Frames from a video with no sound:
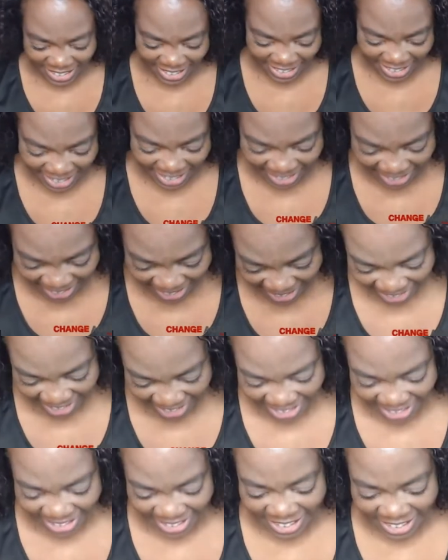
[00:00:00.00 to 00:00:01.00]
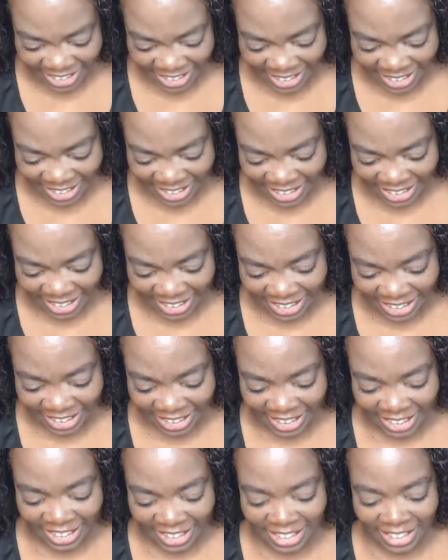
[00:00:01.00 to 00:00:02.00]

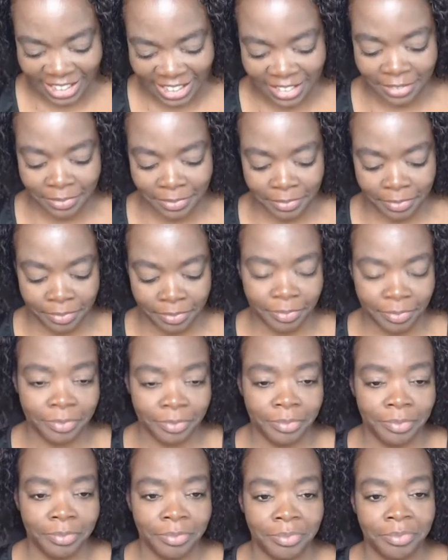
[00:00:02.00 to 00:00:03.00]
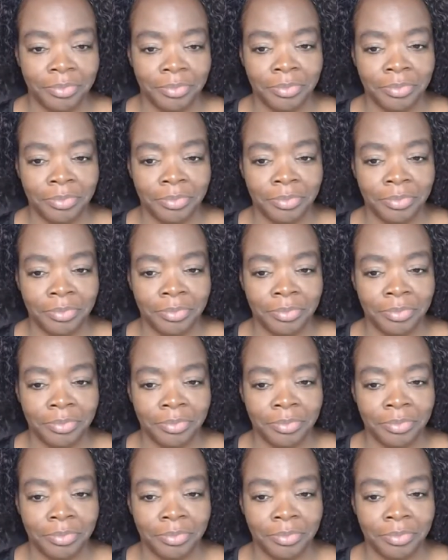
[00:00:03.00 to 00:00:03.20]
(silent)